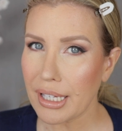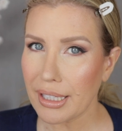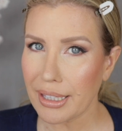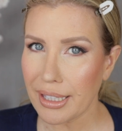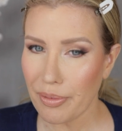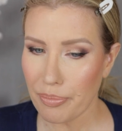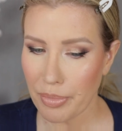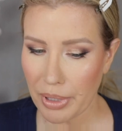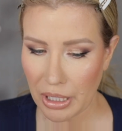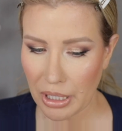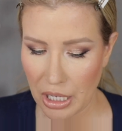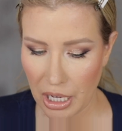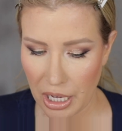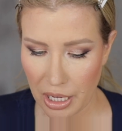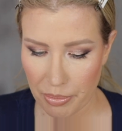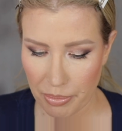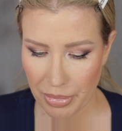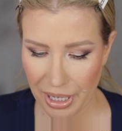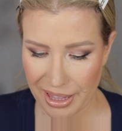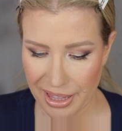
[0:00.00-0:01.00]
like they've been
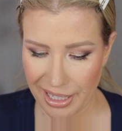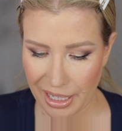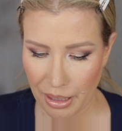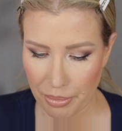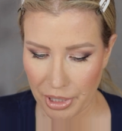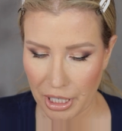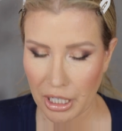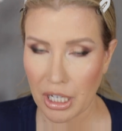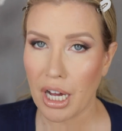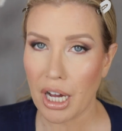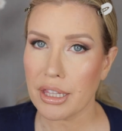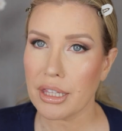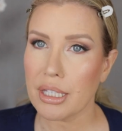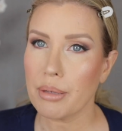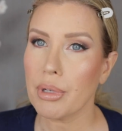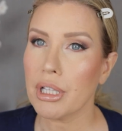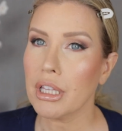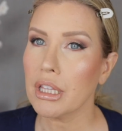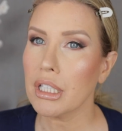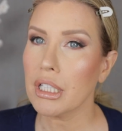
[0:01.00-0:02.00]
cut, but I think I'm gonna cut
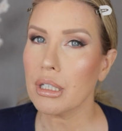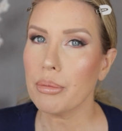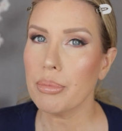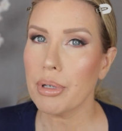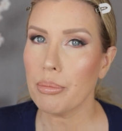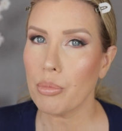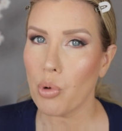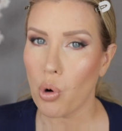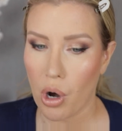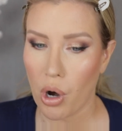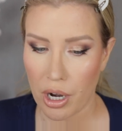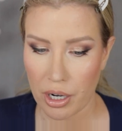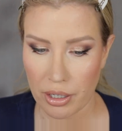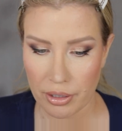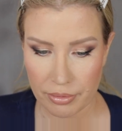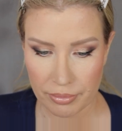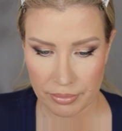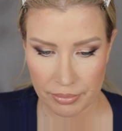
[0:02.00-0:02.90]
them a little bit more.